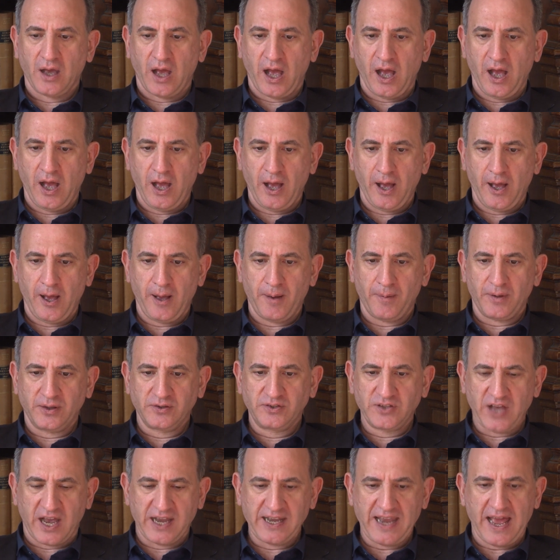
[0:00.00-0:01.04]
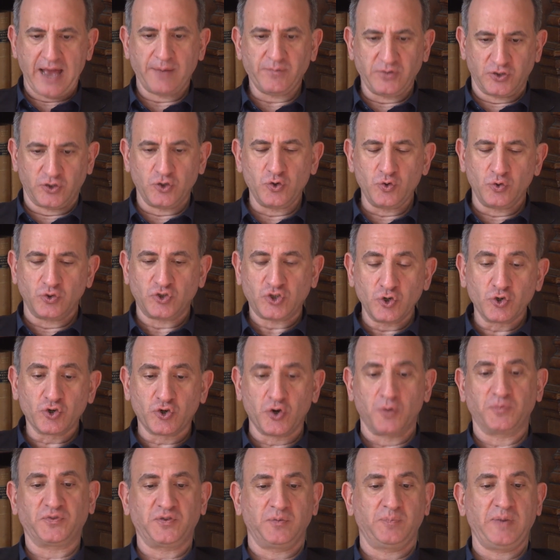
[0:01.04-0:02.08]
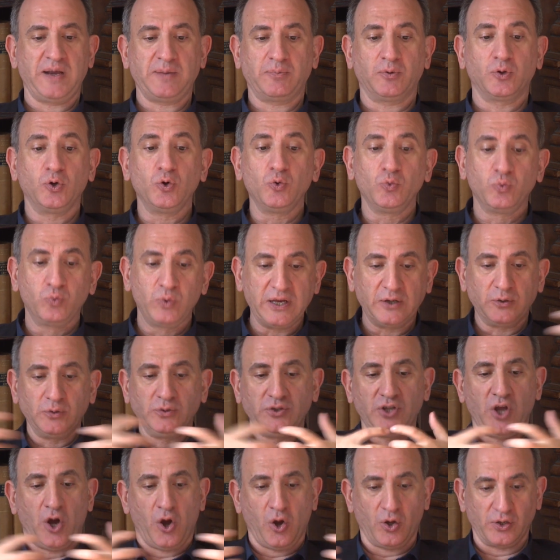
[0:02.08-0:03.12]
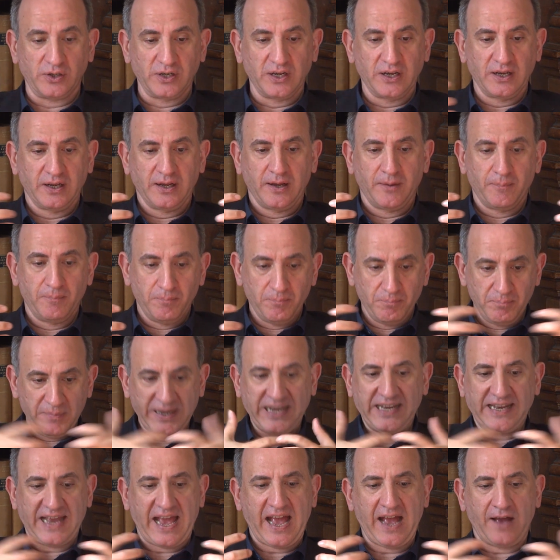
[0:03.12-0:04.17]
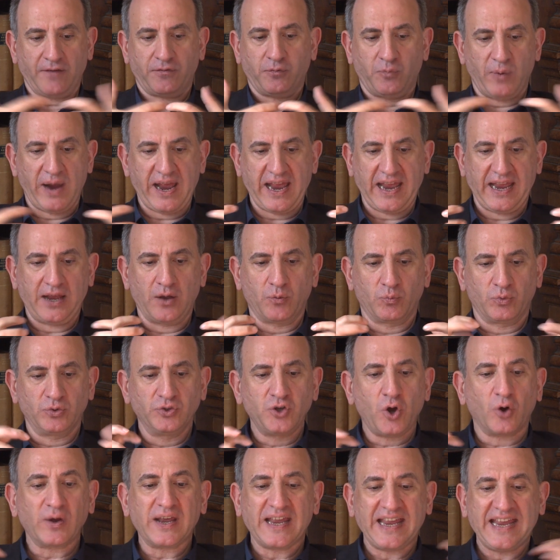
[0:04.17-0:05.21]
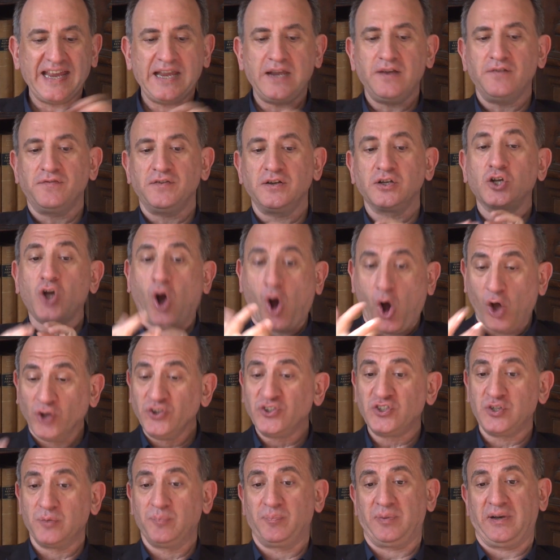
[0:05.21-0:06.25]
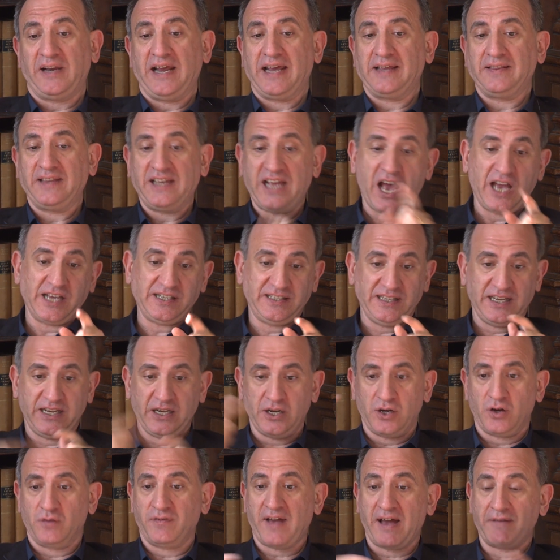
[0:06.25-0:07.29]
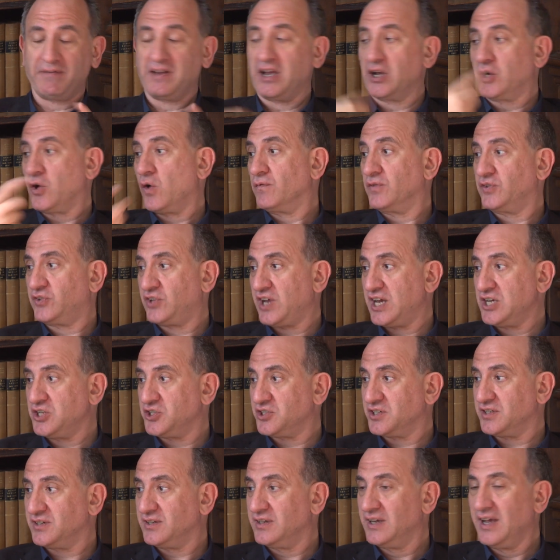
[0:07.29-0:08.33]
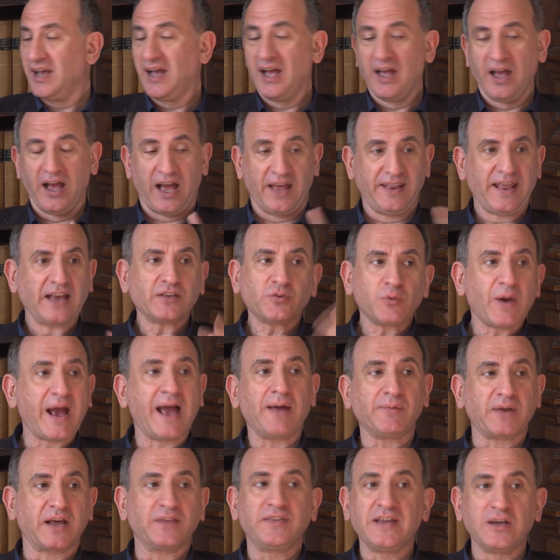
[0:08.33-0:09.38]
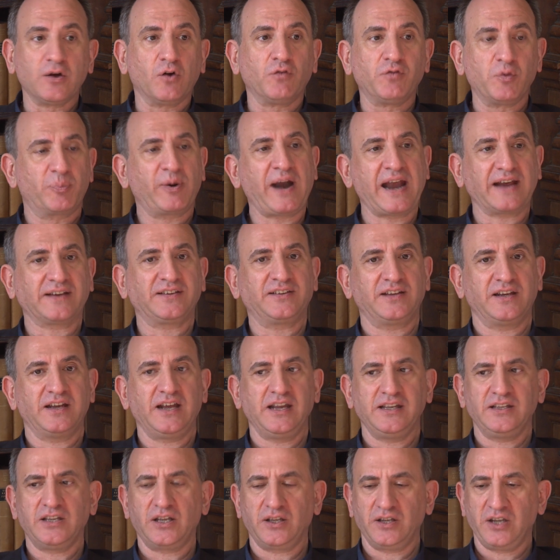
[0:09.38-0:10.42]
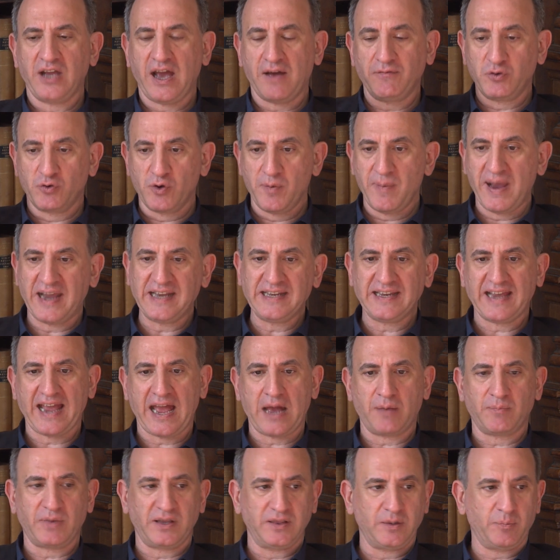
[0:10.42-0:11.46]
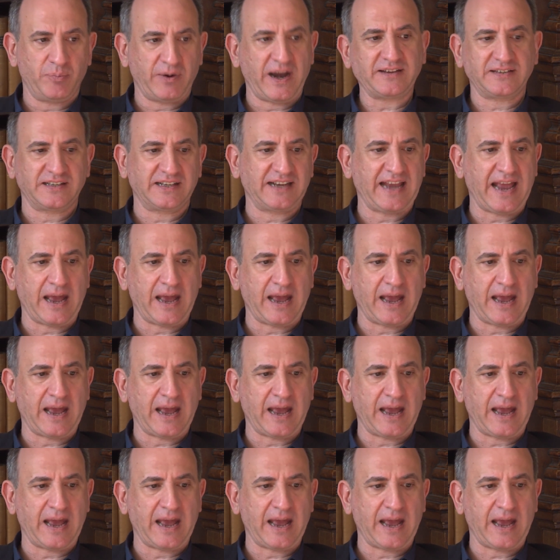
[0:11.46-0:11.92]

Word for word: uh, dyna two, two groups of people who will not meet halfway, will not even contemplate the idea of having a conversation. And that's what happened, I think, over Brexit, in that you have the Remain camp and the Brexit